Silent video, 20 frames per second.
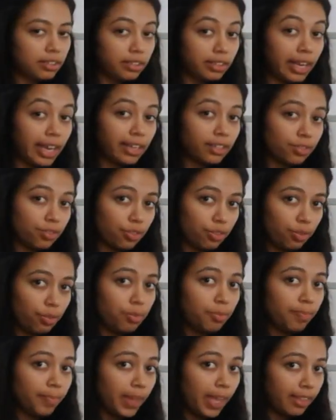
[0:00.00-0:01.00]
the next
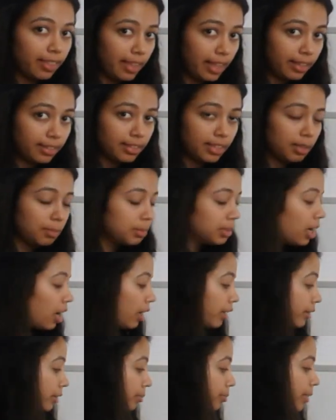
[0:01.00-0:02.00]
row and that same
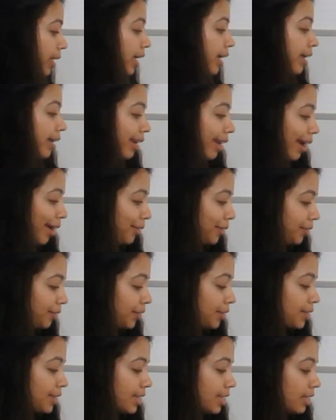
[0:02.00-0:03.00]
column. Now
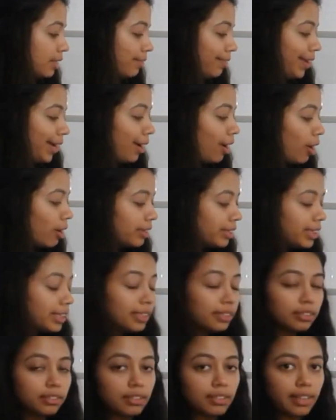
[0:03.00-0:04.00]
if you see, we are
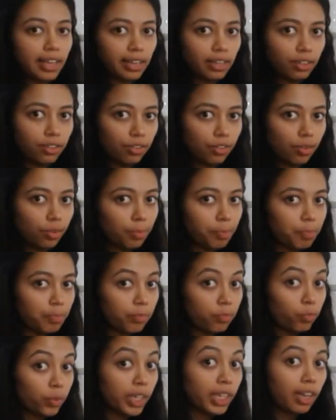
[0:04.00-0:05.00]
already in the second row.
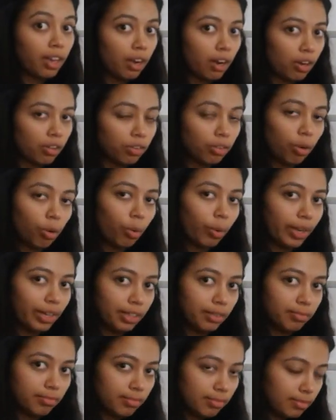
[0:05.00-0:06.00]
We cannot go
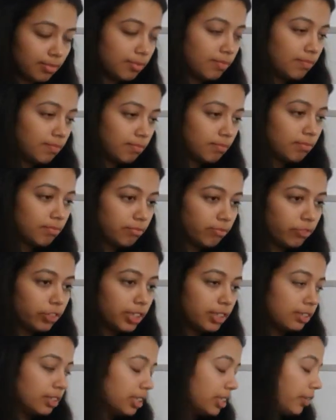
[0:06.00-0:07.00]
any
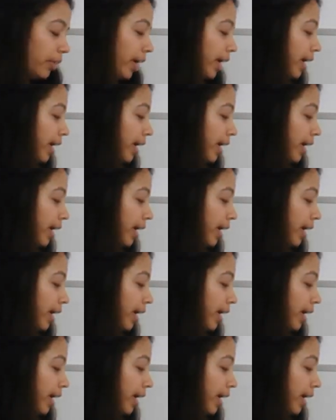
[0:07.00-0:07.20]
further,